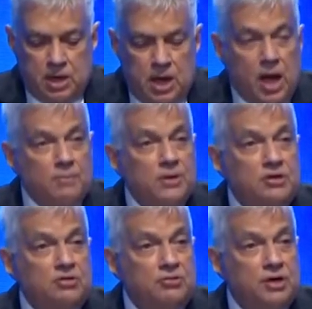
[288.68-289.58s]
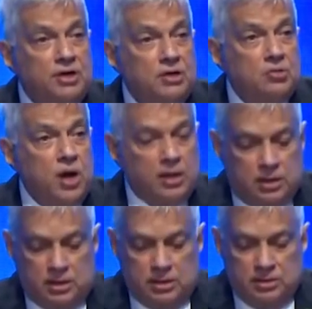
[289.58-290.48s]
are being driven into
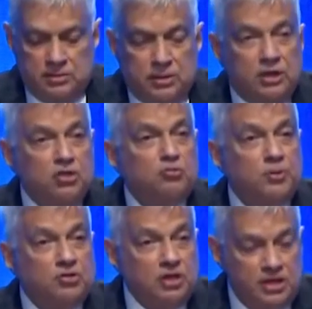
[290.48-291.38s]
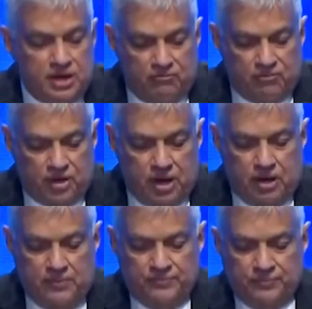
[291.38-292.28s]
hunger, especially in
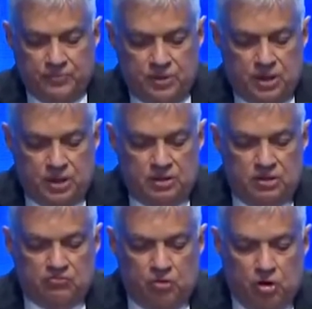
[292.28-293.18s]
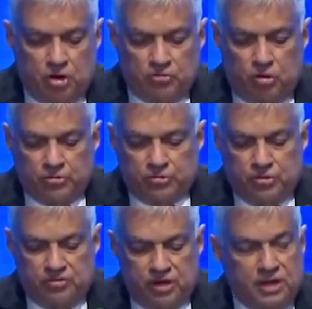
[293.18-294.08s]
Africa. This war has also
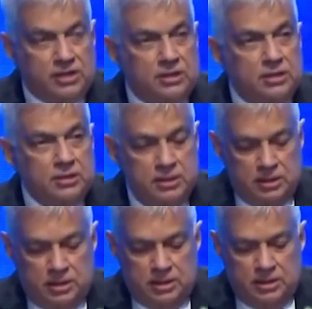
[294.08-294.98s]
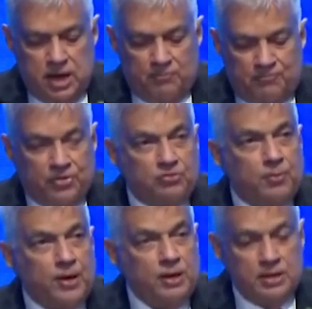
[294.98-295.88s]
resulted in the upward
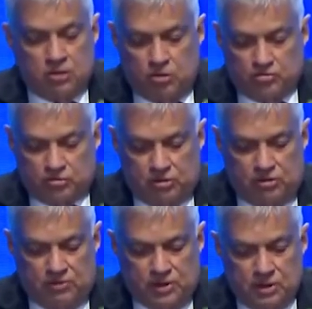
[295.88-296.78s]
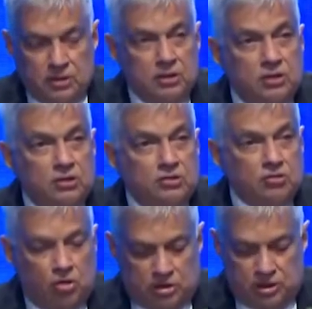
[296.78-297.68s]
spiraling cost of living,
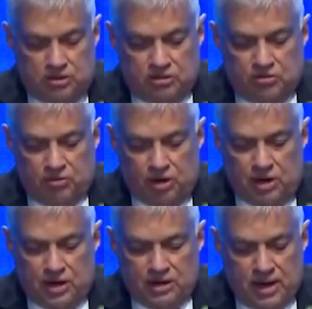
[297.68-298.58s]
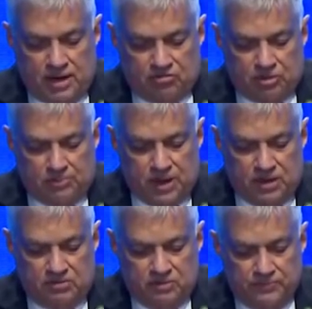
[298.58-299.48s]
shortages of oil and gas
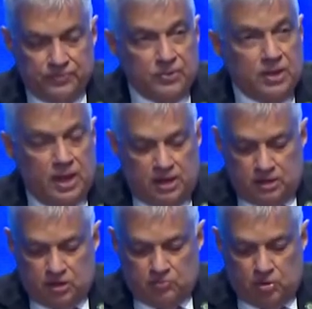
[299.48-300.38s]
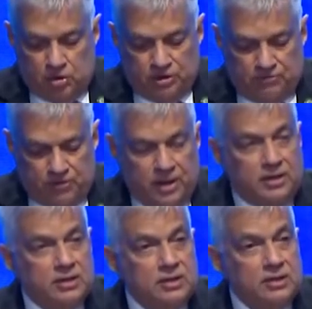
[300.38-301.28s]
supplies, and it has brought the
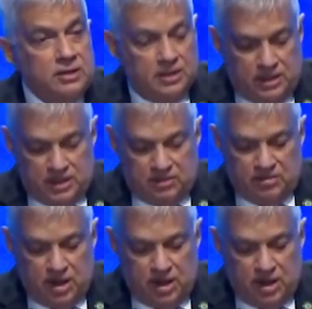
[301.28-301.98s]
fight against